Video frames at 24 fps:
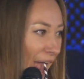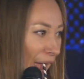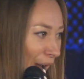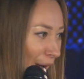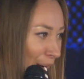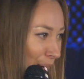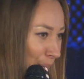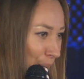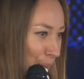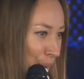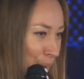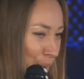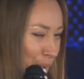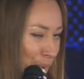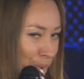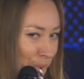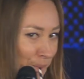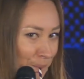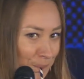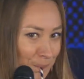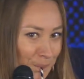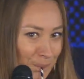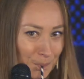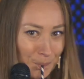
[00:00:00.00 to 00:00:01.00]
more long
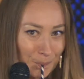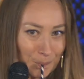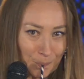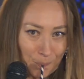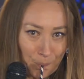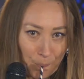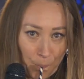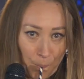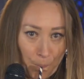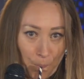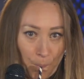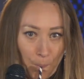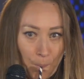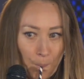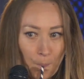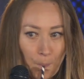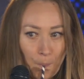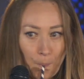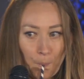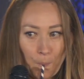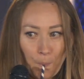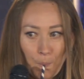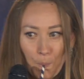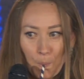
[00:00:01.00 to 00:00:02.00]
time have to
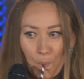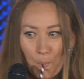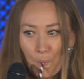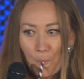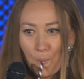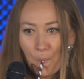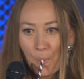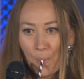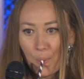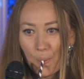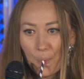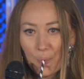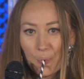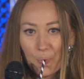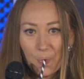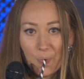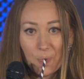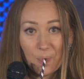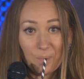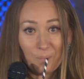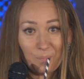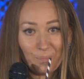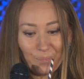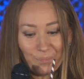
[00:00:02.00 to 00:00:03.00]
be happy
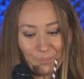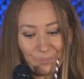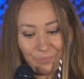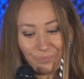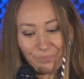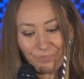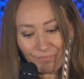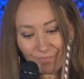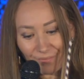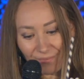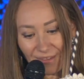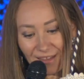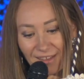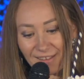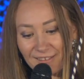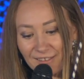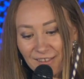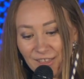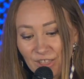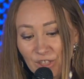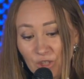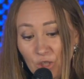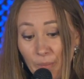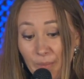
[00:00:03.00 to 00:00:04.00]
after
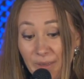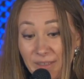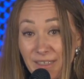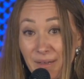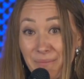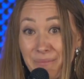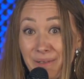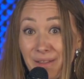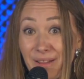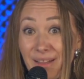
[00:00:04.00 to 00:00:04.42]
surprises and